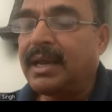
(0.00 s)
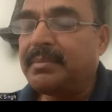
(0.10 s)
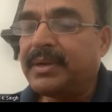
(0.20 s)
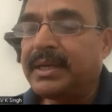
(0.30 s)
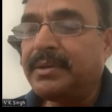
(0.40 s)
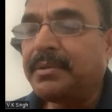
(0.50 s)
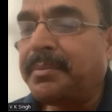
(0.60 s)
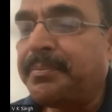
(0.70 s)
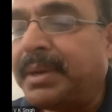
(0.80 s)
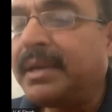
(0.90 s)
And when
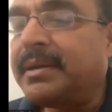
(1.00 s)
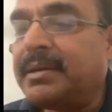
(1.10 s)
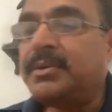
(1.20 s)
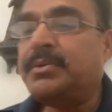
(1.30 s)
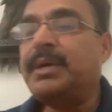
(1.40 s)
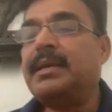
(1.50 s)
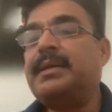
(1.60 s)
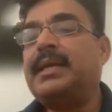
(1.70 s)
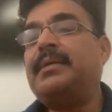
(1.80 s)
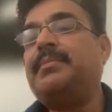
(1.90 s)
you do
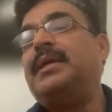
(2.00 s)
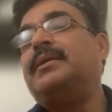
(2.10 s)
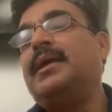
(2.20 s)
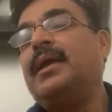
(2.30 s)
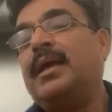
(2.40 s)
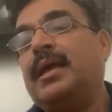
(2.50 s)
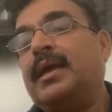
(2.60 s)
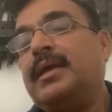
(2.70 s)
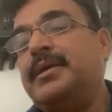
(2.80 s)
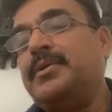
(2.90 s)
alumni meet,
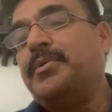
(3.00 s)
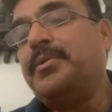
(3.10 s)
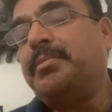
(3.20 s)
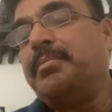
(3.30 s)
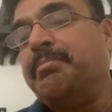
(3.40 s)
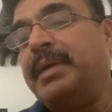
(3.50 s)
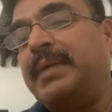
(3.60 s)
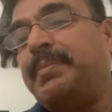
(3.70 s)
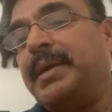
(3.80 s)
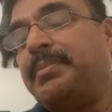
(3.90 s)
you
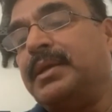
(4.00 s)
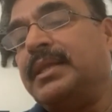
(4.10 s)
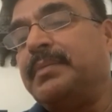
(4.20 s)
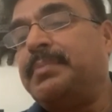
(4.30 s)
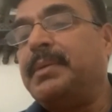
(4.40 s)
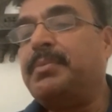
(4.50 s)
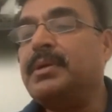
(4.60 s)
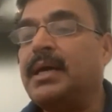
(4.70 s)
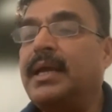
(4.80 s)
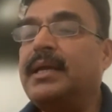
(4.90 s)
make people that people
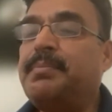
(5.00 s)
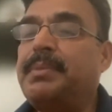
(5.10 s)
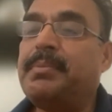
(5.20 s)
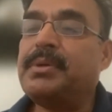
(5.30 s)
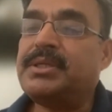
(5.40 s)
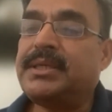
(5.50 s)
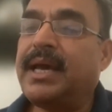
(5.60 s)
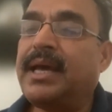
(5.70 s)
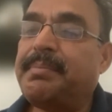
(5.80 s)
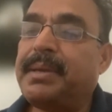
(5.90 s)
connect, people
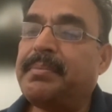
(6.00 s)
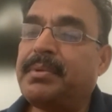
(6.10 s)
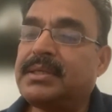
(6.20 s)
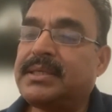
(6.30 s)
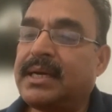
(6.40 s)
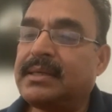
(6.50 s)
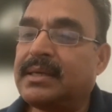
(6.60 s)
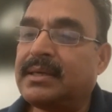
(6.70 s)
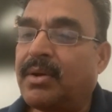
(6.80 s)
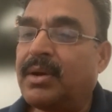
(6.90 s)
share their
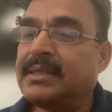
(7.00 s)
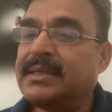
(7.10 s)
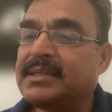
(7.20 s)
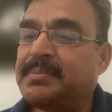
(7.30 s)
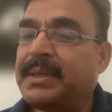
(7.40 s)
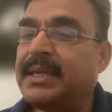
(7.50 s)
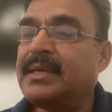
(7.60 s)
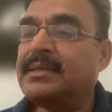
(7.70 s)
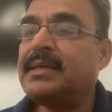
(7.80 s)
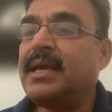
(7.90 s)
knowledge,
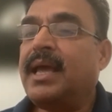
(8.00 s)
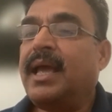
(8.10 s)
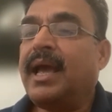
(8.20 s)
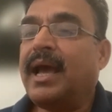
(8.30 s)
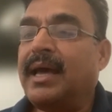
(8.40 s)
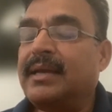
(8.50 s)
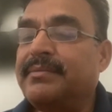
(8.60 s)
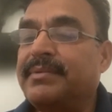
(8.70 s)
experience, and